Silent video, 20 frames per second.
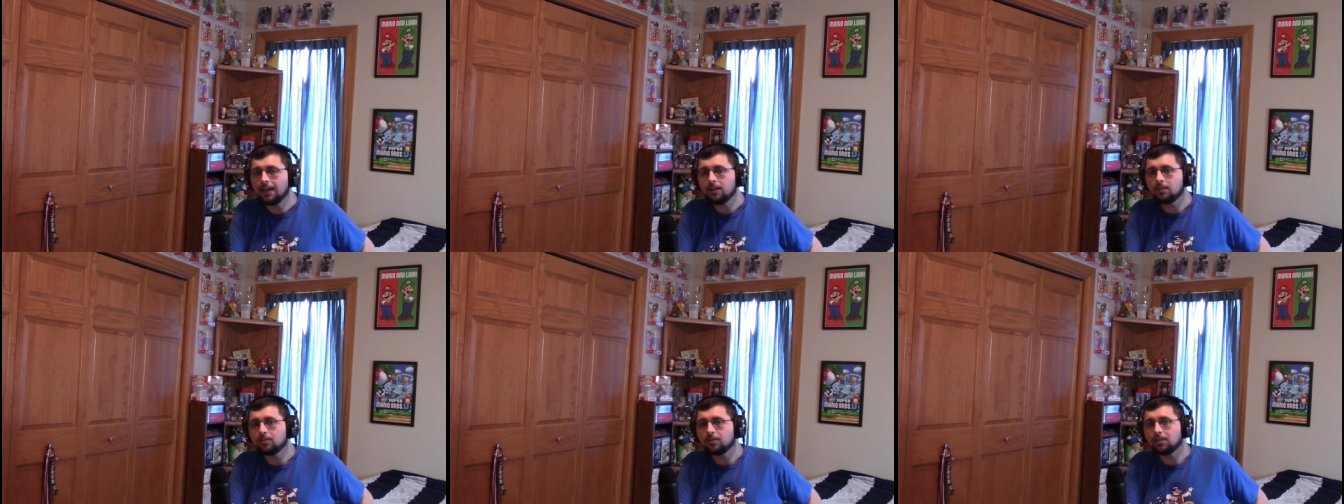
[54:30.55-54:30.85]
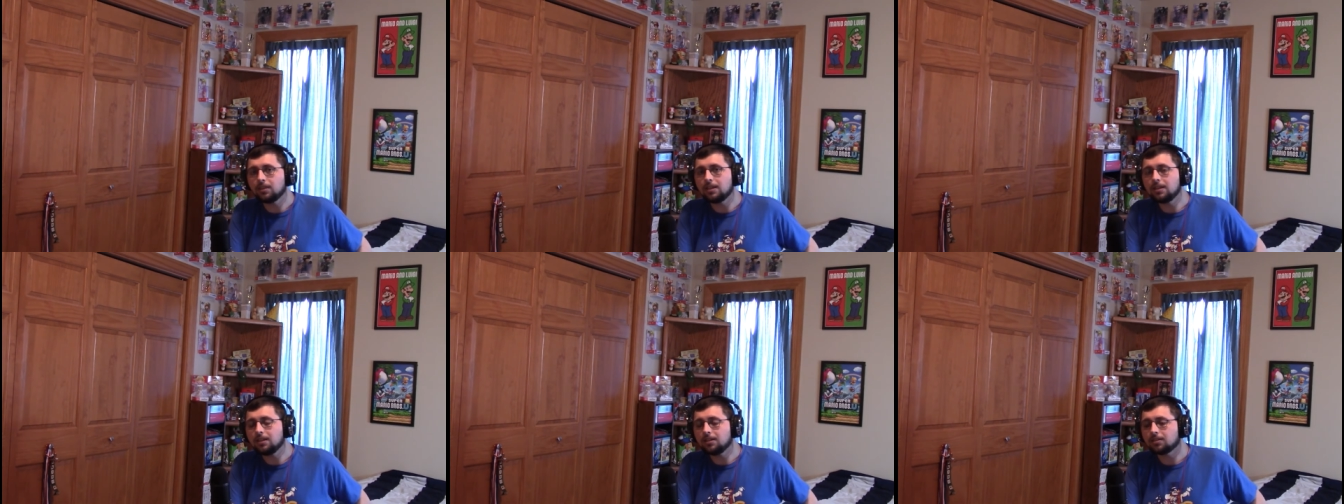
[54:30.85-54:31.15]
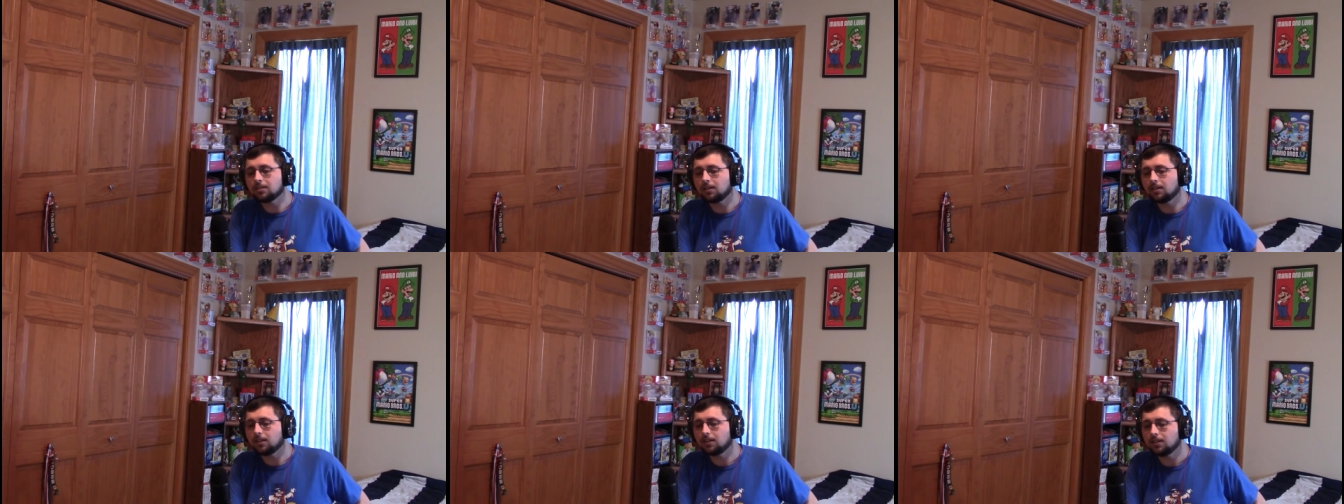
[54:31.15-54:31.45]
don't think
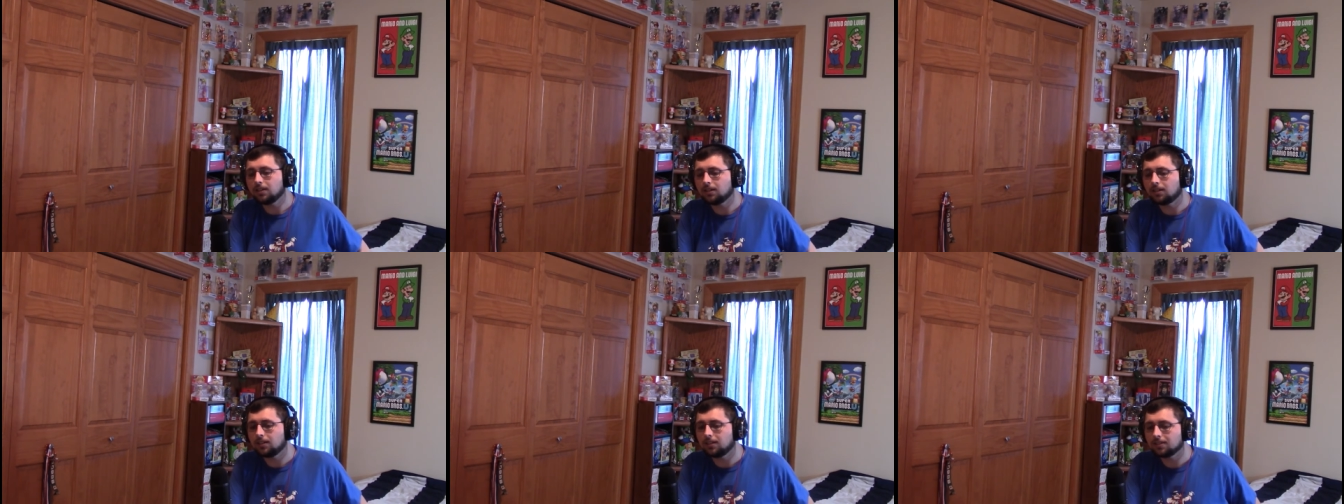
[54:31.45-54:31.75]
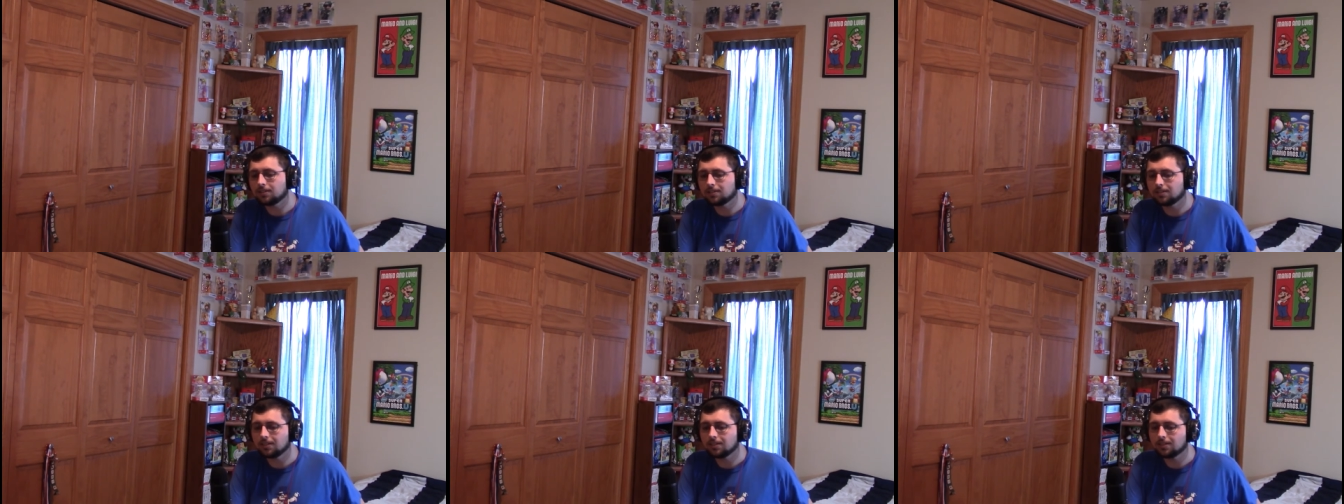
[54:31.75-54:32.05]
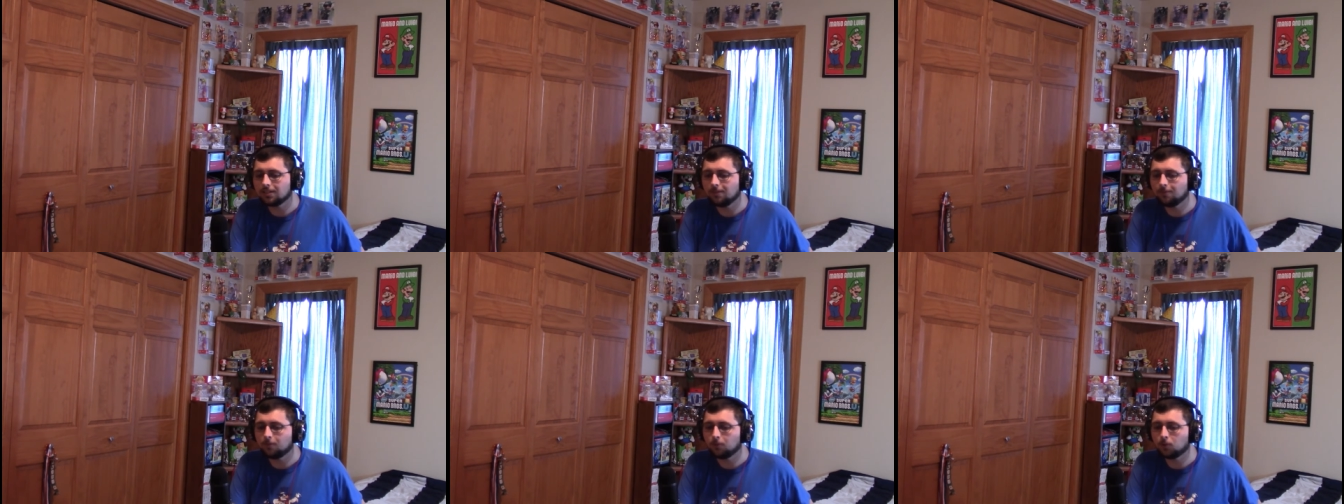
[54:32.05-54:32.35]
Donkey Kong
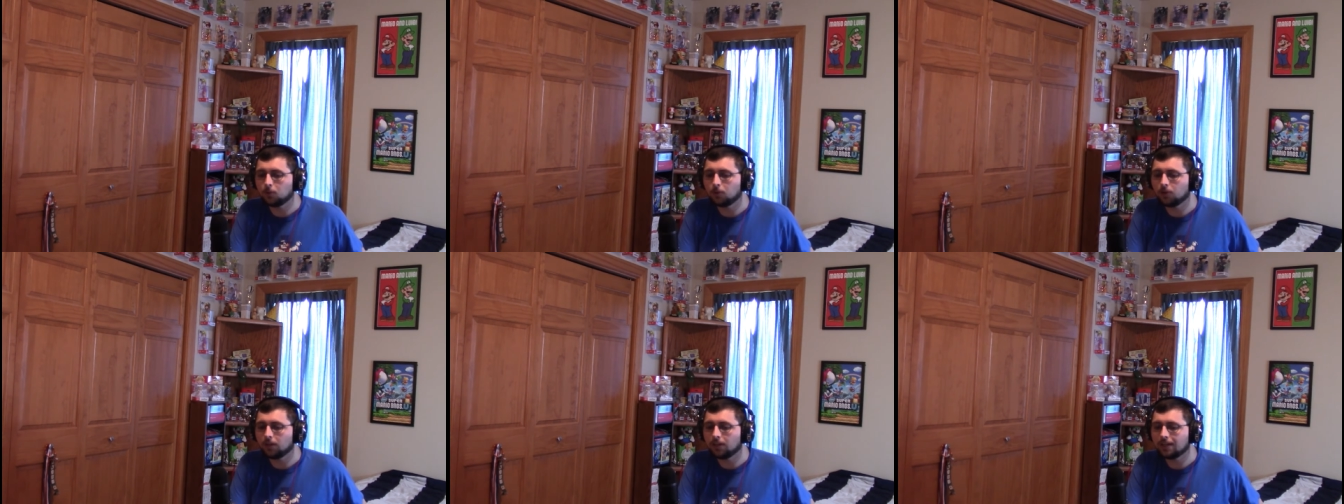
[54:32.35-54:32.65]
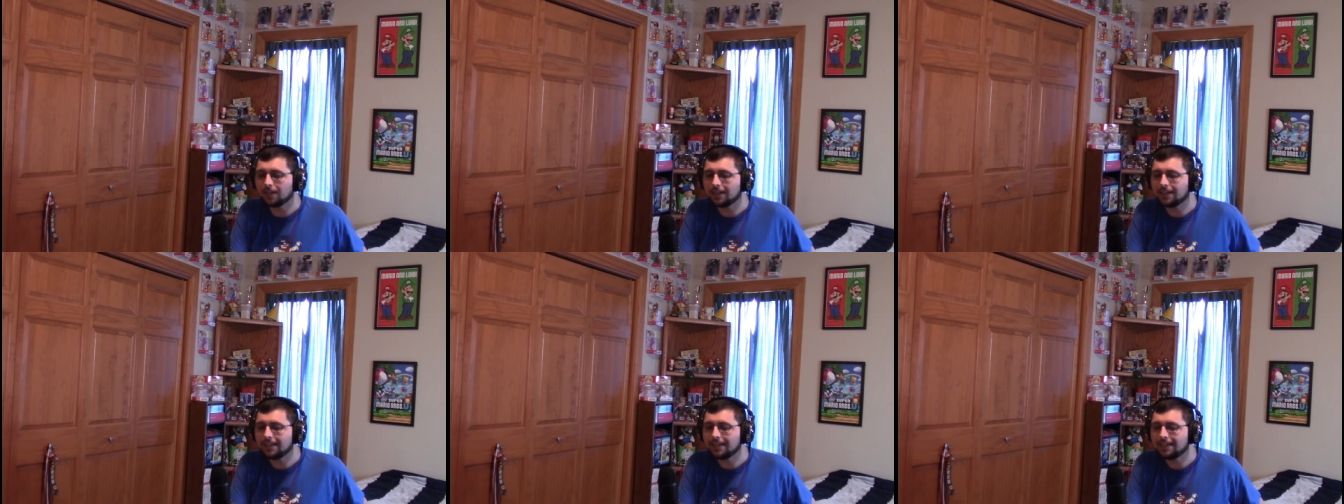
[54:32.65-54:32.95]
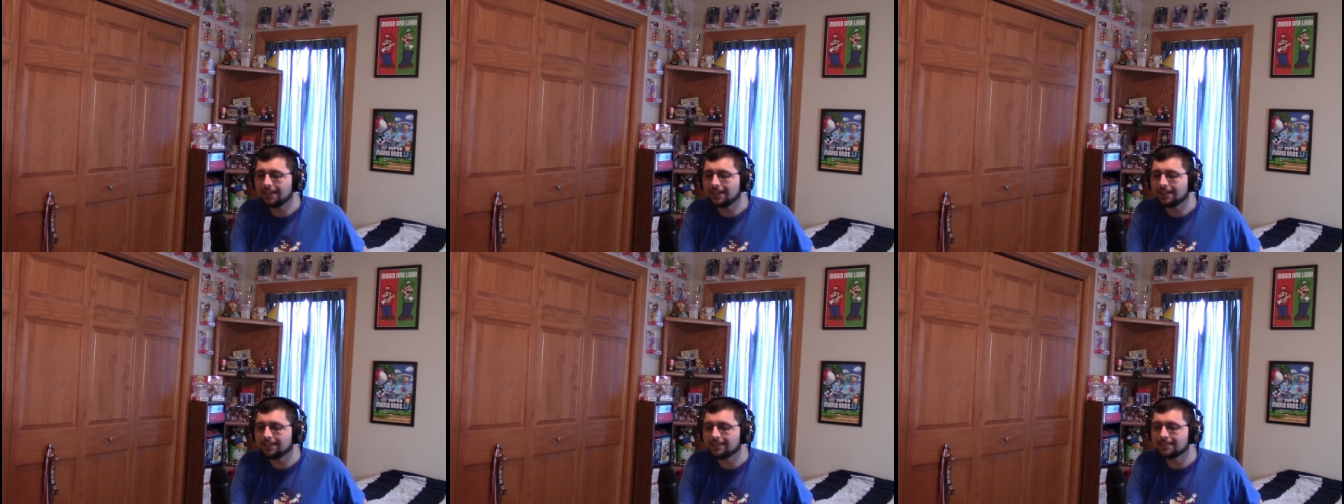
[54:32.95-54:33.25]
64
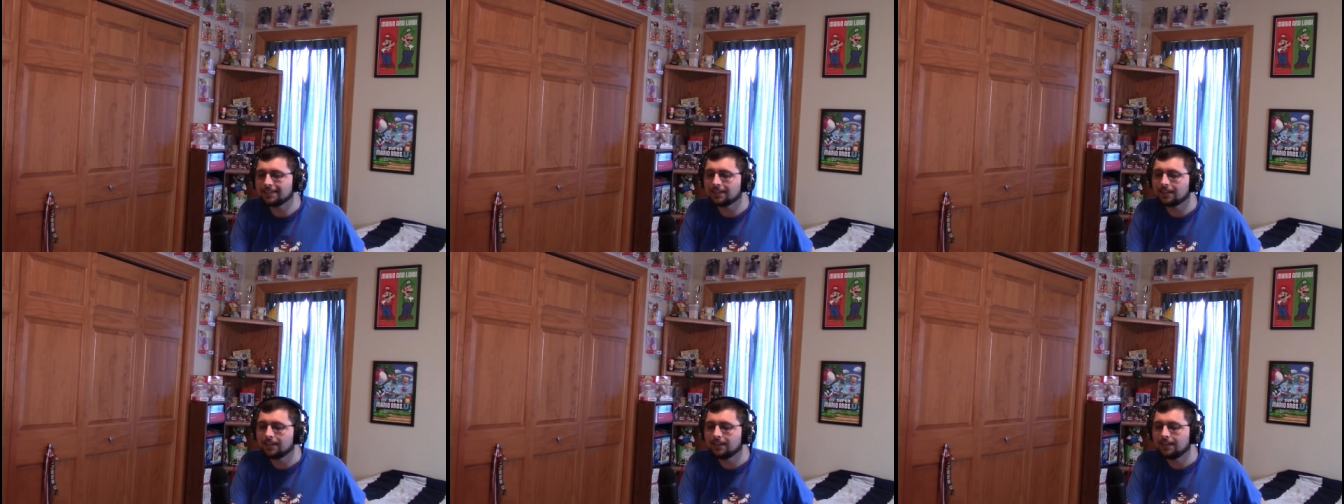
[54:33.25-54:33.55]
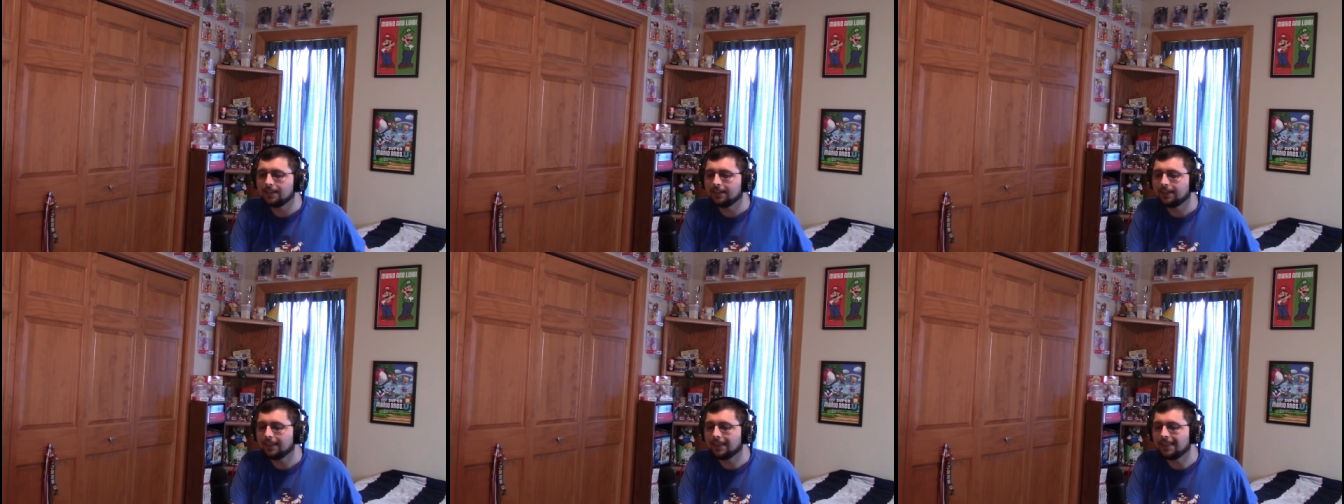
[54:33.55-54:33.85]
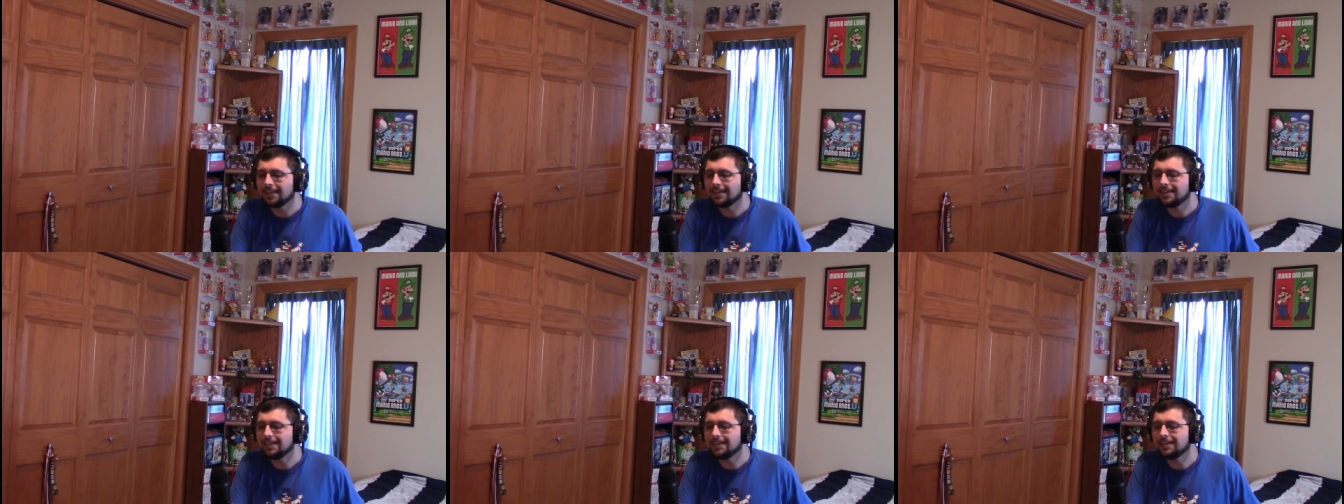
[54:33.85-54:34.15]
needs
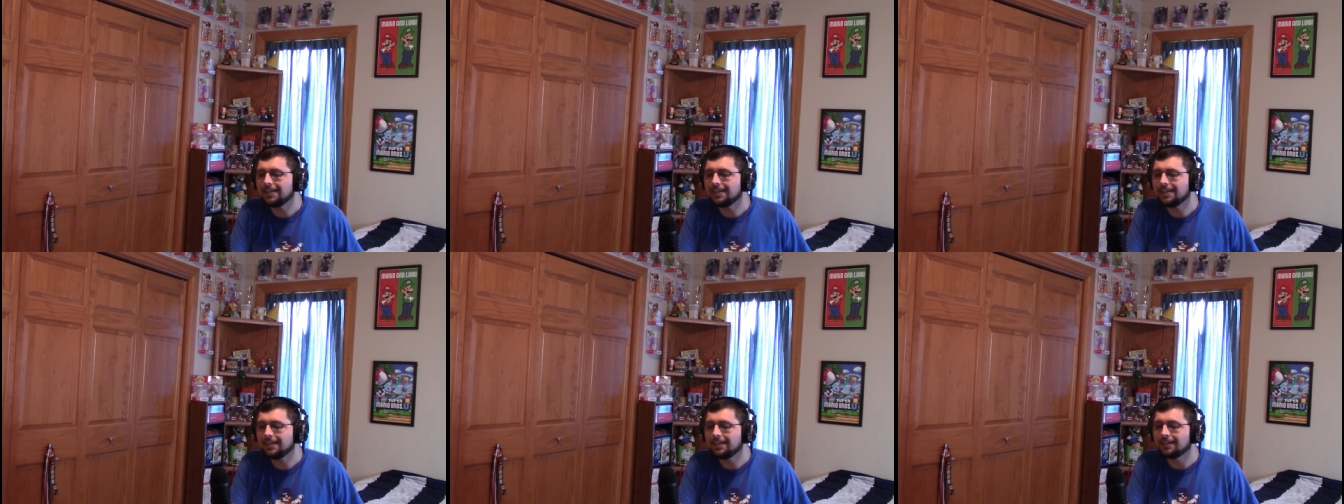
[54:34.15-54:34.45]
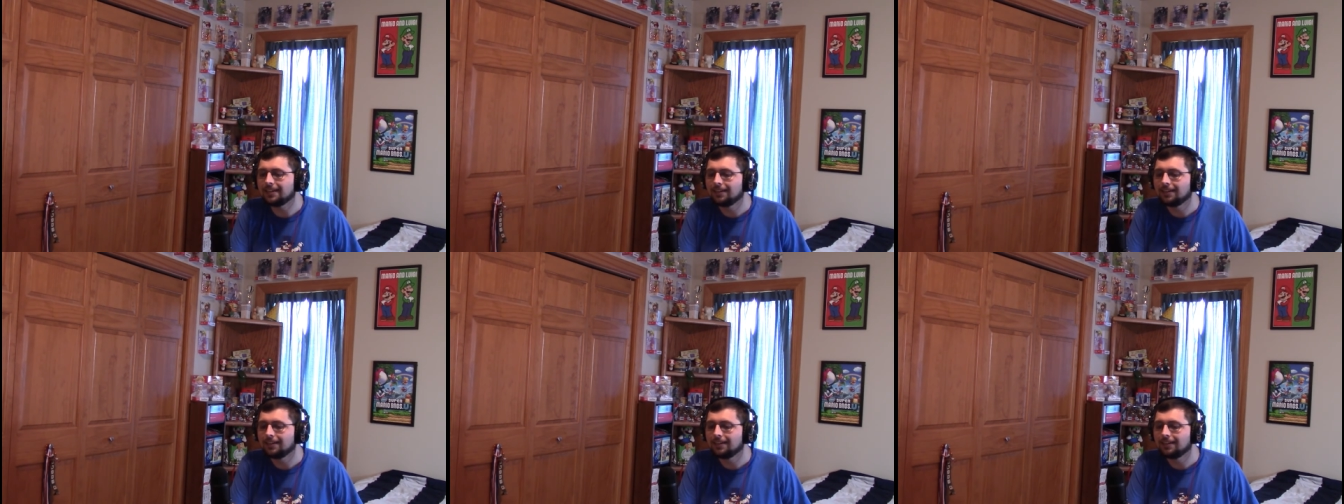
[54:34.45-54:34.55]
the